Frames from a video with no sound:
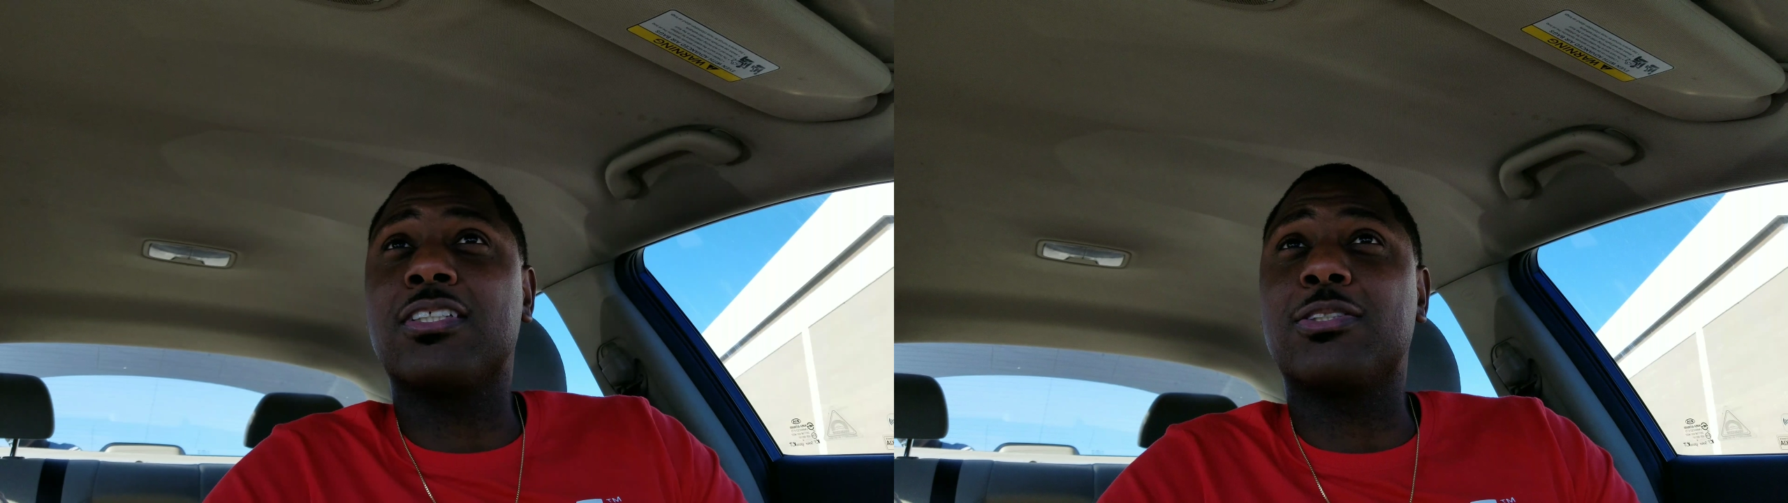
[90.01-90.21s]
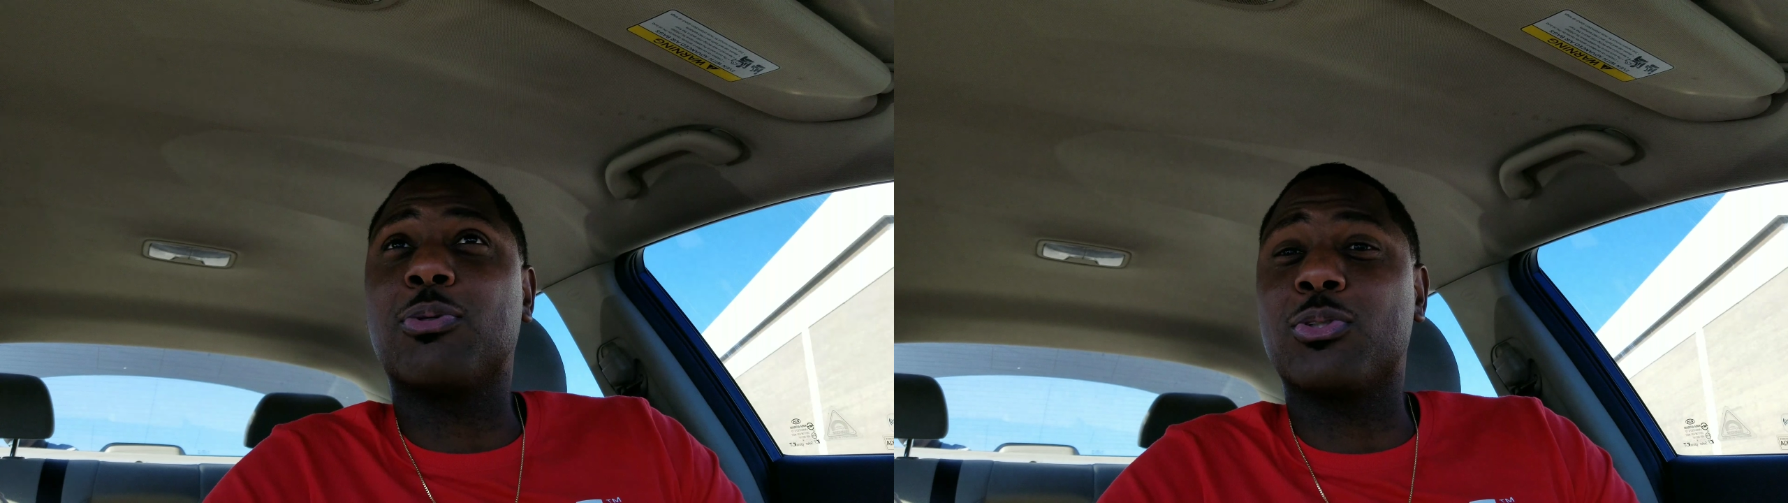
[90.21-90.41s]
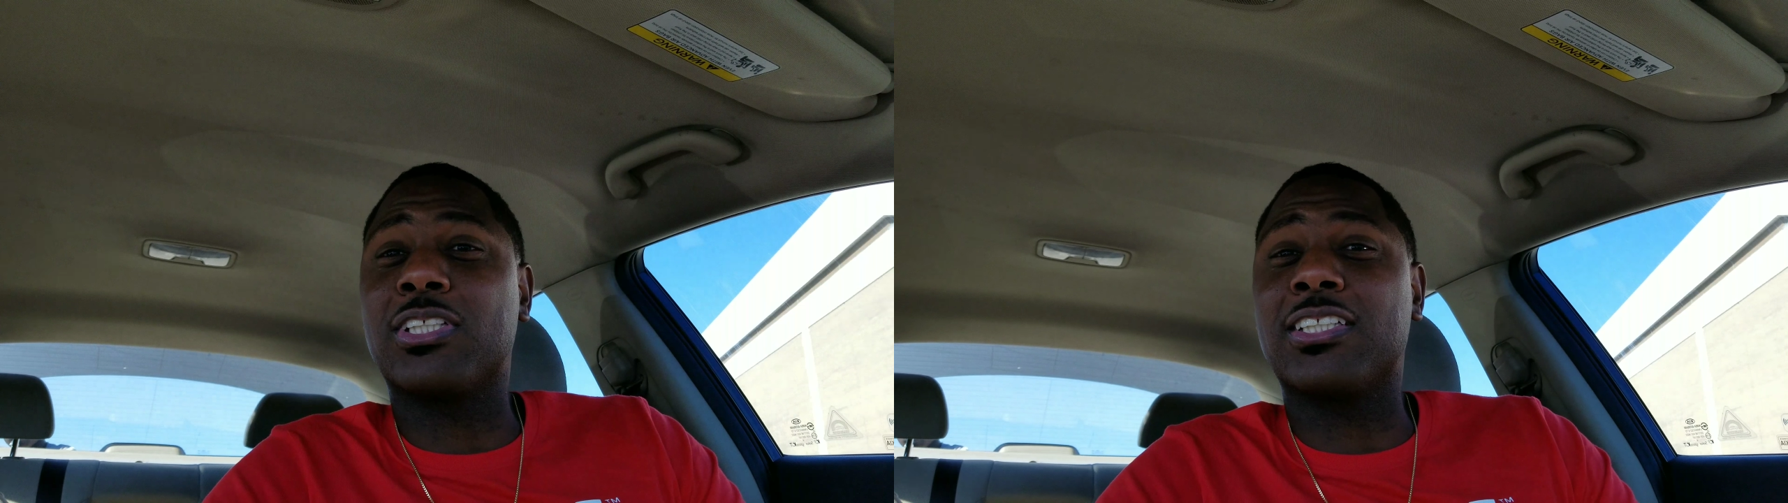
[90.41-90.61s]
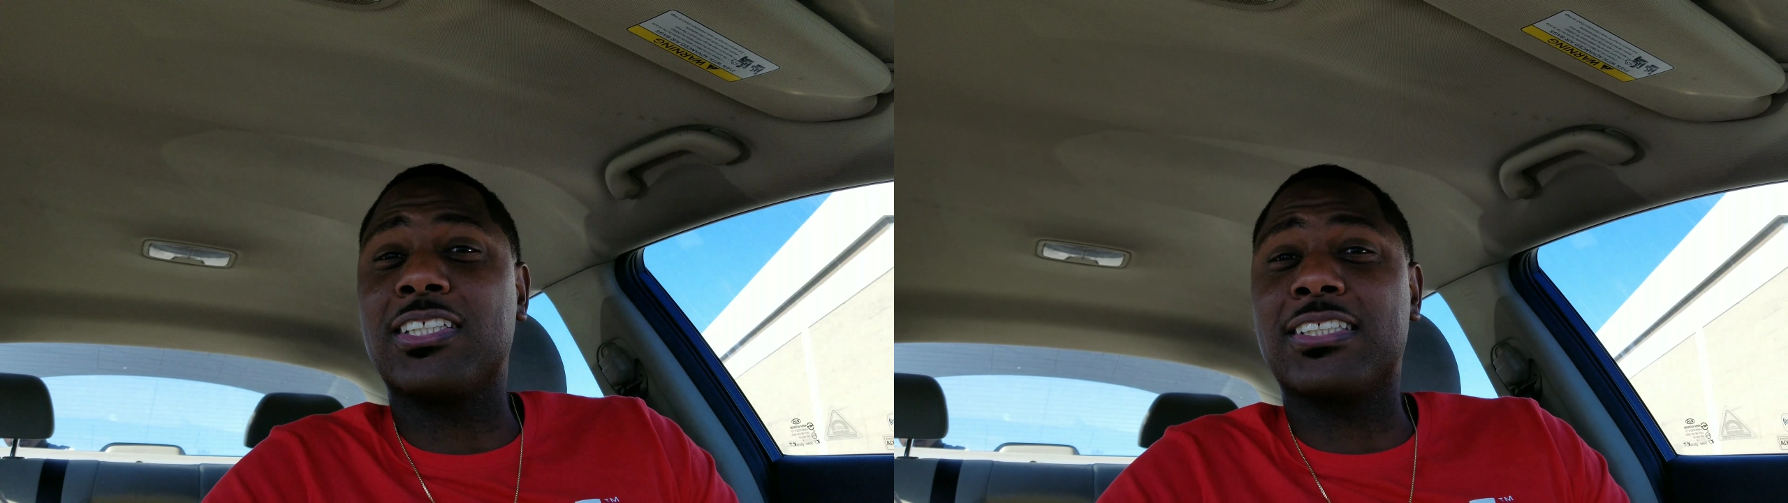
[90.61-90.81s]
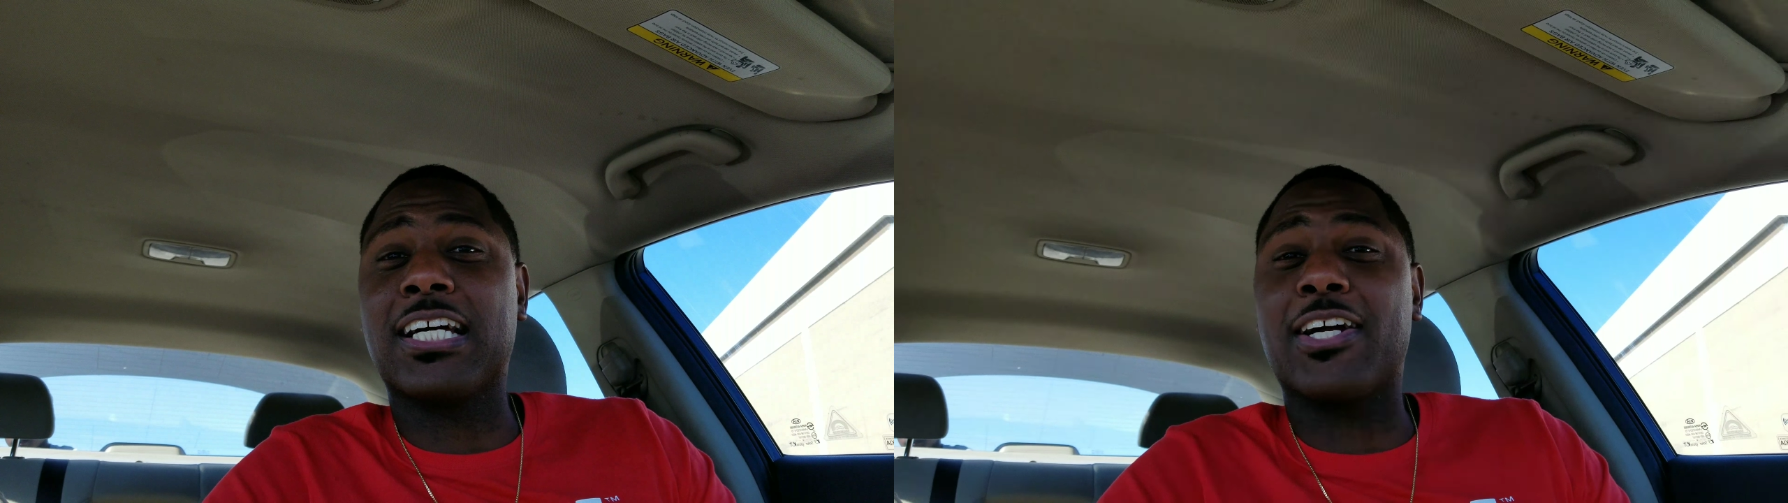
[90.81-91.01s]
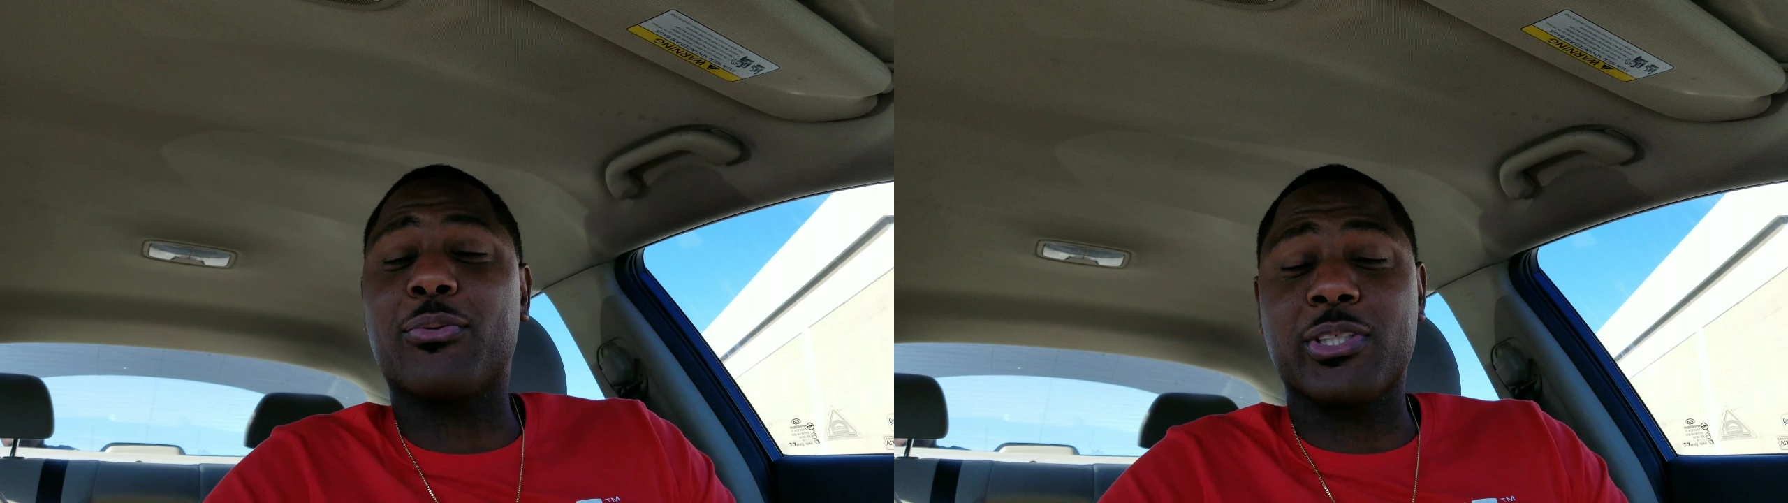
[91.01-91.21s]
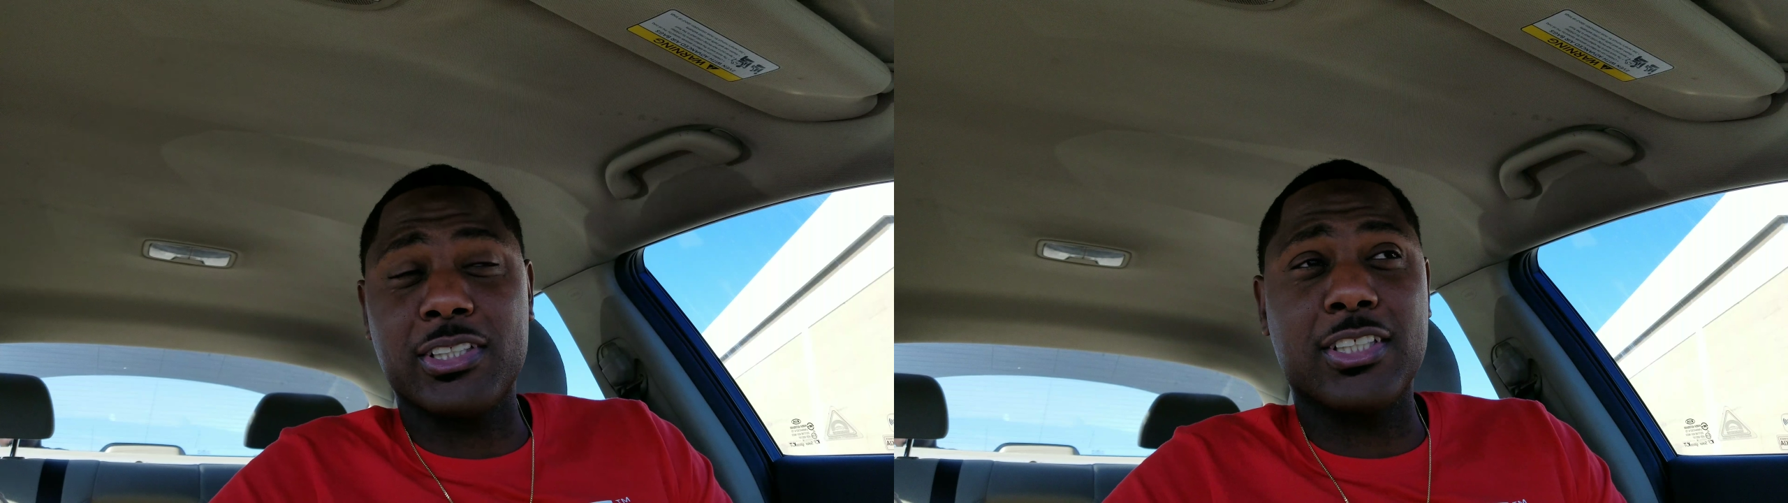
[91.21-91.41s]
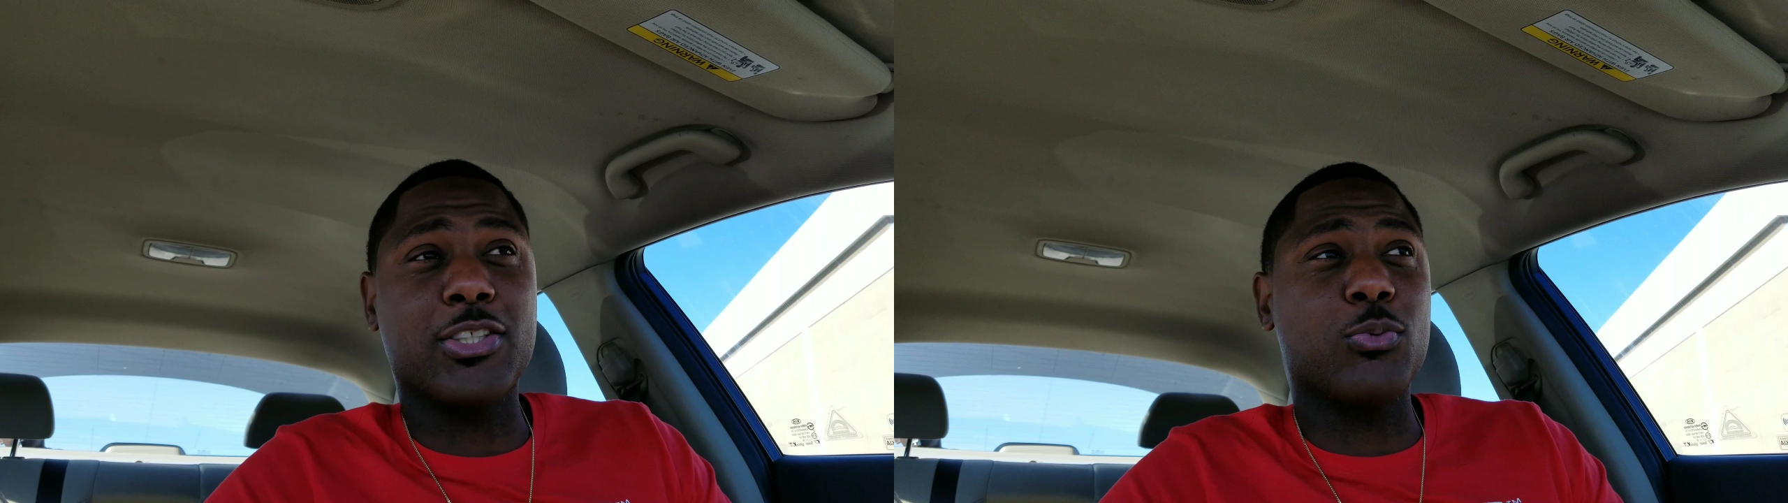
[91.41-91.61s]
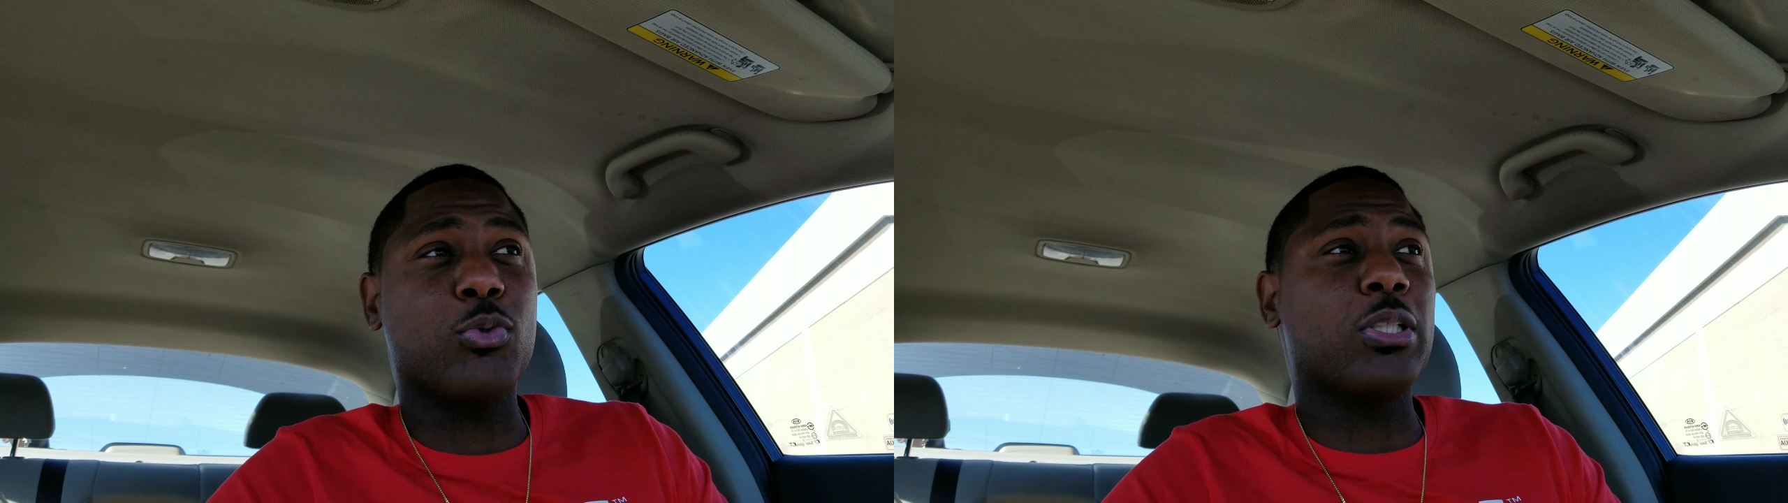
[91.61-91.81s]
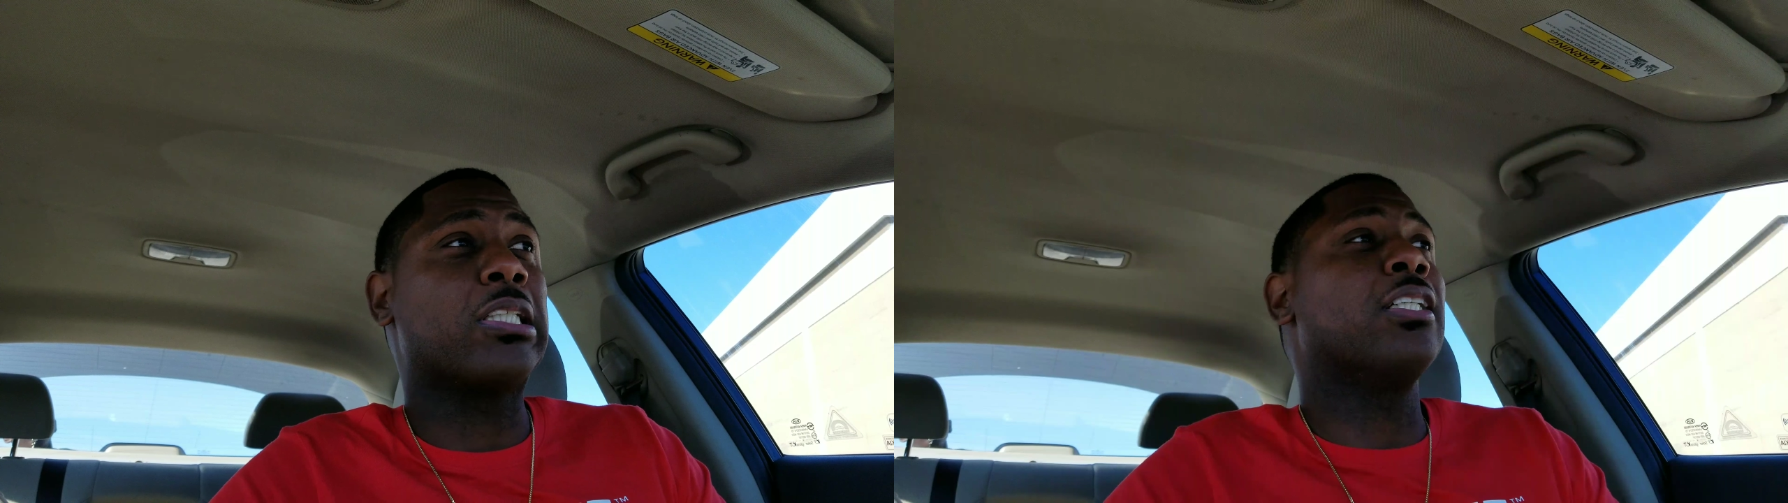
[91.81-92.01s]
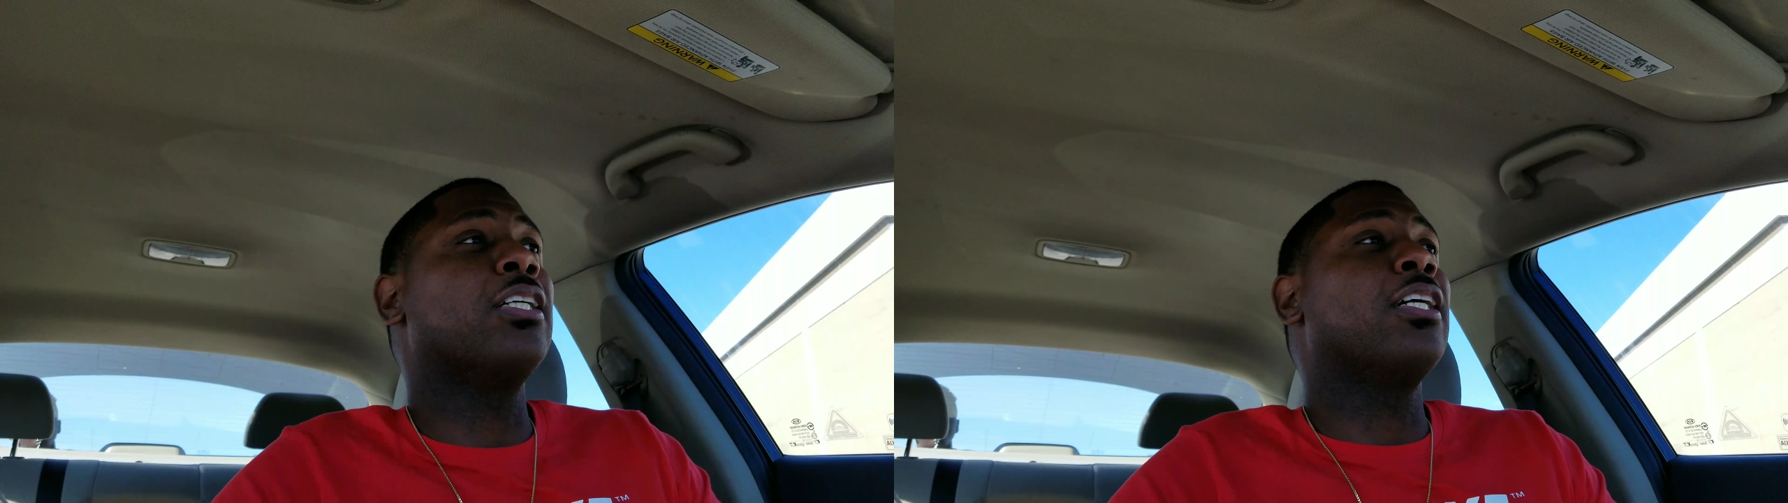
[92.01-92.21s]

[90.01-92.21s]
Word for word: He's supposed to get these Kyries that he wanted.